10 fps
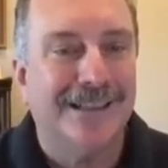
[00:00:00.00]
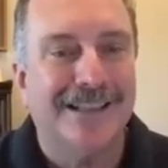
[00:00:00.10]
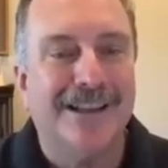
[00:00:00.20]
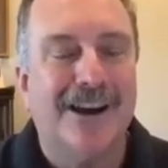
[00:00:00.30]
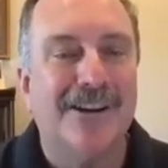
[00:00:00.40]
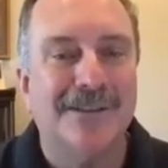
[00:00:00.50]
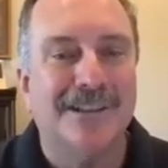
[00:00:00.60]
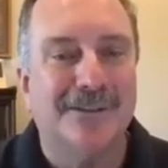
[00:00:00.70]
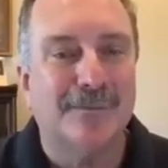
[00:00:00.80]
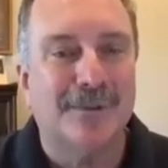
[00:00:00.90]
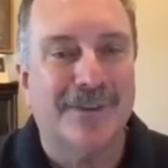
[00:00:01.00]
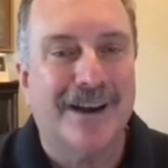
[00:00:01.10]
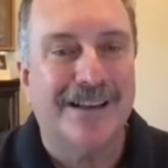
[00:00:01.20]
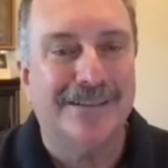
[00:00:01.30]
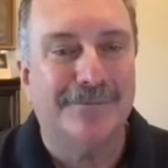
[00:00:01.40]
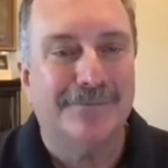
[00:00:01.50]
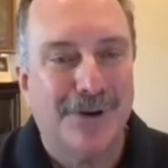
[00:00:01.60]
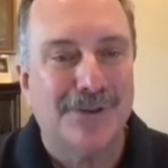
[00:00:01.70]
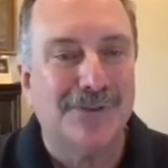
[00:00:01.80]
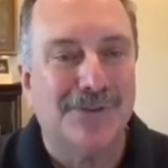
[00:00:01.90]
and the auto dealer provided
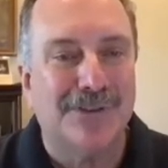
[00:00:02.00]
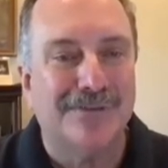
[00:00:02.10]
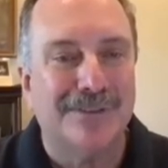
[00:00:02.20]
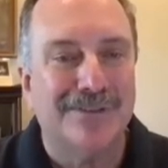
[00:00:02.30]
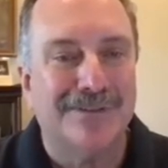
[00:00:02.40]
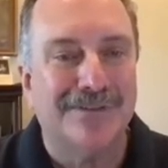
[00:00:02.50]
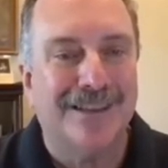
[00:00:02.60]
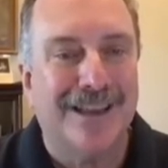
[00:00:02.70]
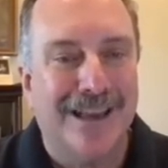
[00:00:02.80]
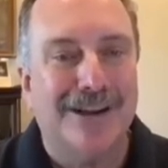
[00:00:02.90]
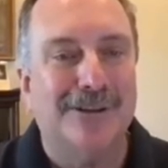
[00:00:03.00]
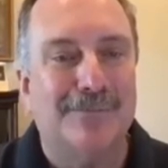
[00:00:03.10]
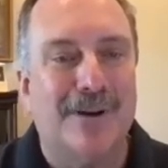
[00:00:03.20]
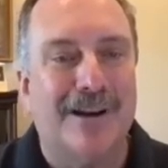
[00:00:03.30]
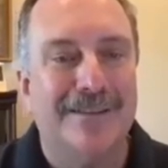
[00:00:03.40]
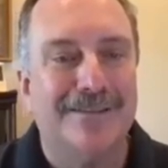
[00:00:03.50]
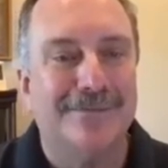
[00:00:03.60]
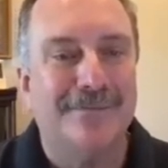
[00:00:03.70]
personal service and a good price.